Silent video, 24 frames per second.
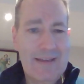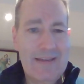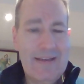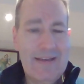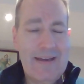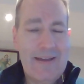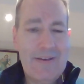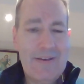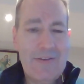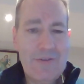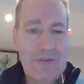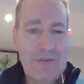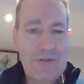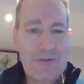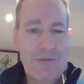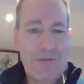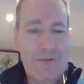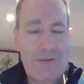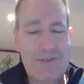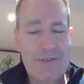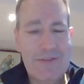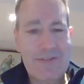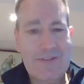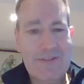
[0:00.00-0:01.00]
And
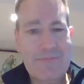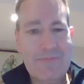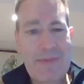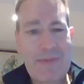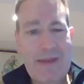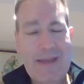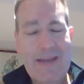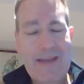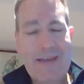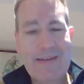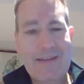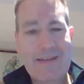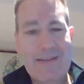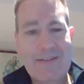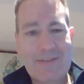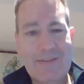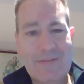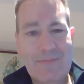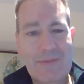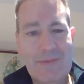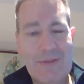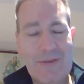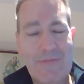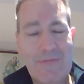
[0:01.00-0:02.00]
insurance is a
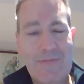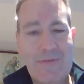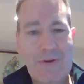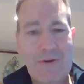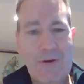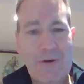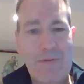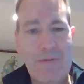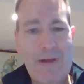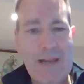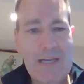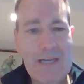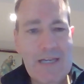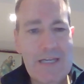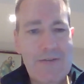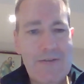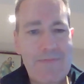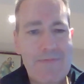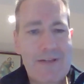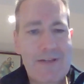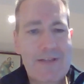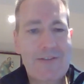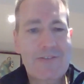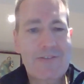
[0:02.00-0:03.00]
mechanism that for a
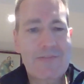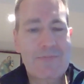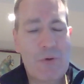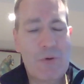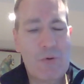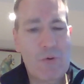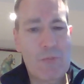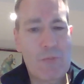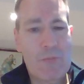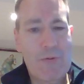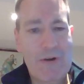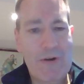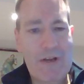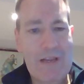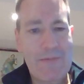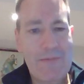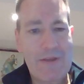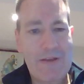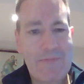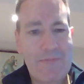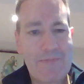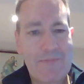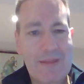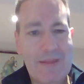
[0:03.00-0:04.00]
relatively small
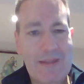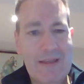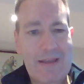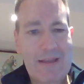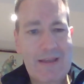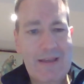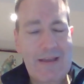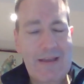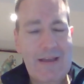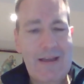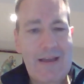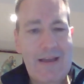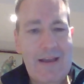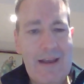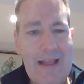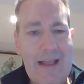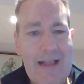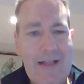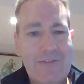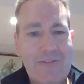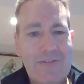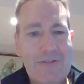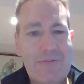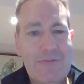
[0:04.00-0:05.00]
premium
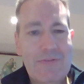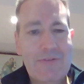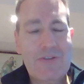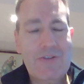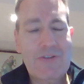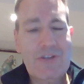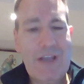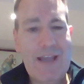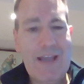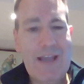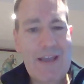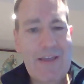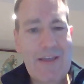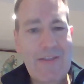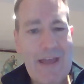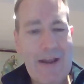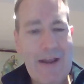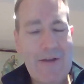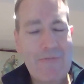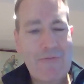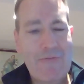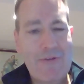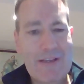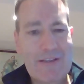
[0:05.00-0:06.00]
allows you to share
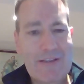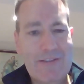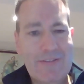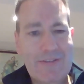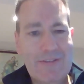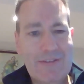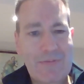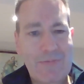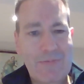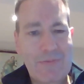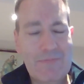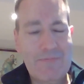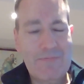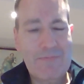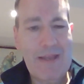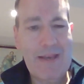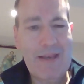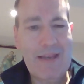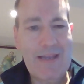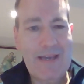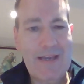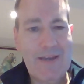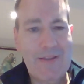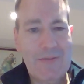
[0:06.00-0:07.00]
that risk with
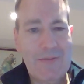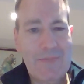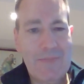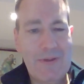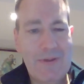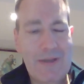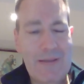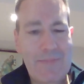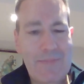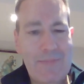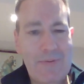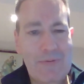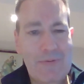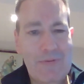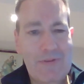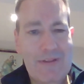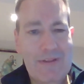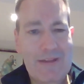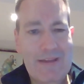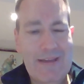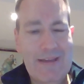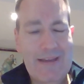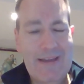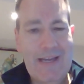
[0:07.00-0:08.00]
many other people
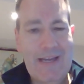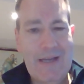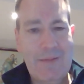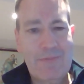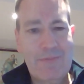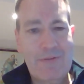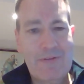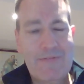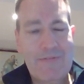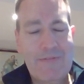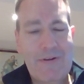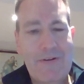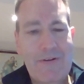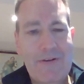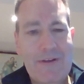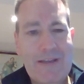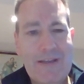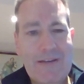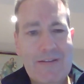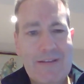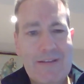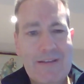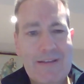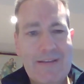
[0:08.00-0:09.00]
and
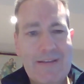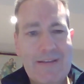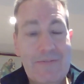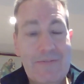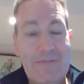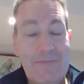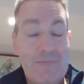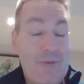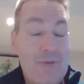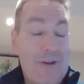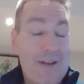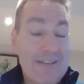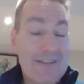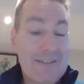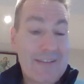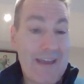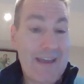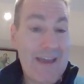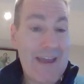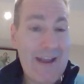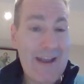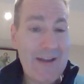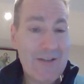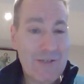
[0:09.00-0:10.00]
provide, well, it's
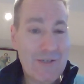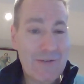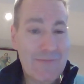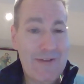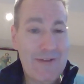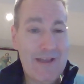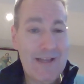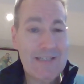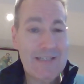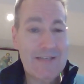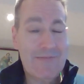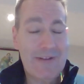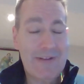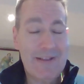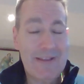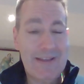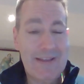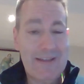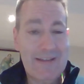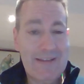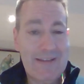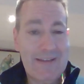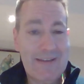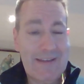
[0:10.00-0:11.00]
cash
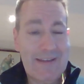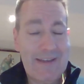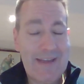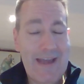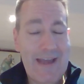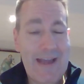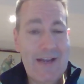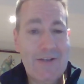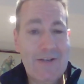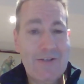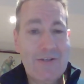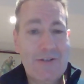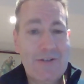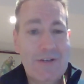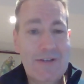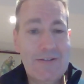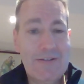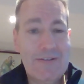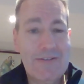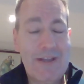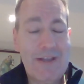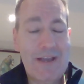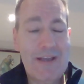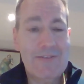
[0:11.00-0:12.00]
effectively, a cash
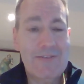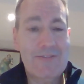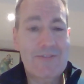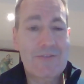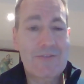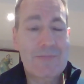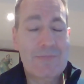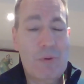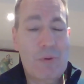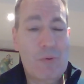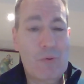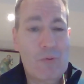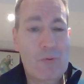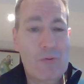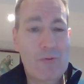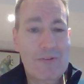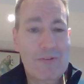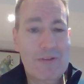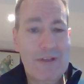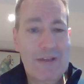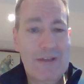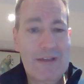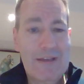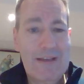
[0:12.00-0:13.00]
and
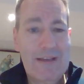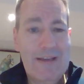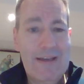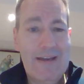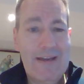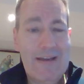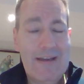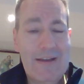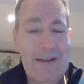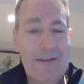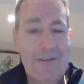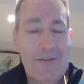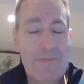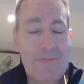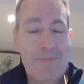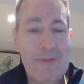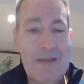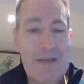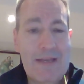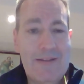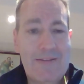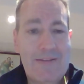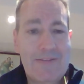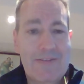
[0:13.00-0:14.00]
support that
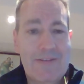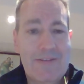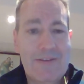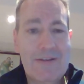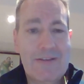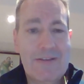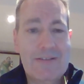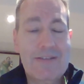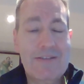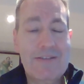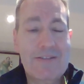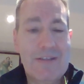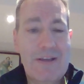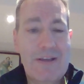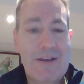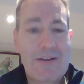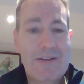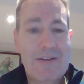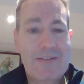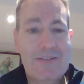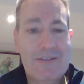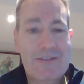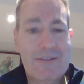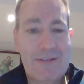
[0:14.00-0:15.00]
means that a
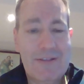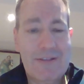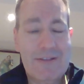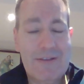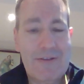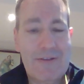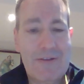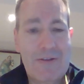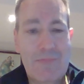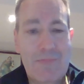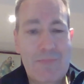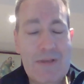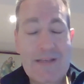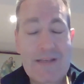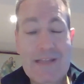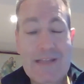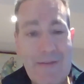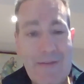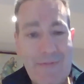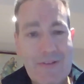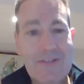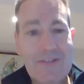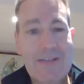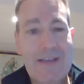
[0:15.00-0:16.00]
disaster that could be
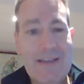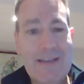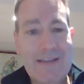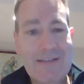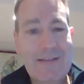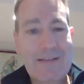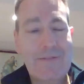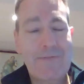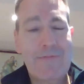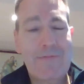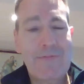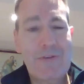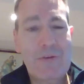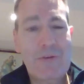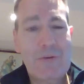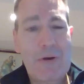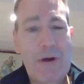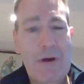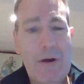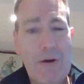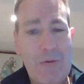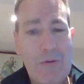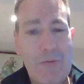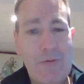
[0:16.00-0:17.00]
devastating for your
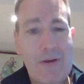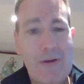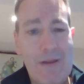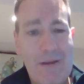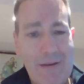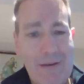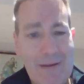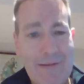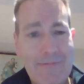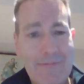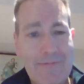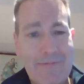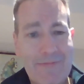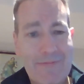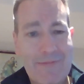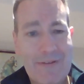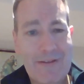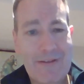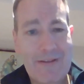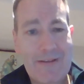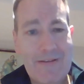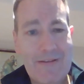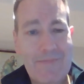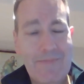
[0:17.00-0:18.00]
whole life
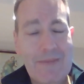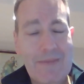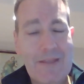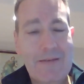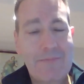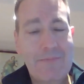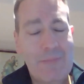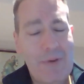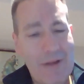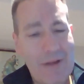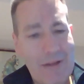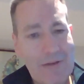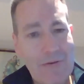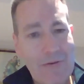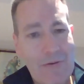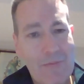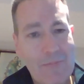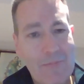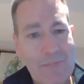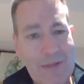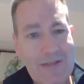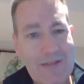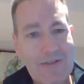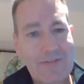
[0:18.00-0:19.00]
might
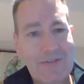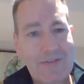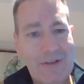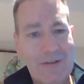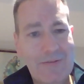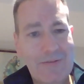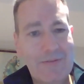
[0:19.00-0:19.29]
not be so.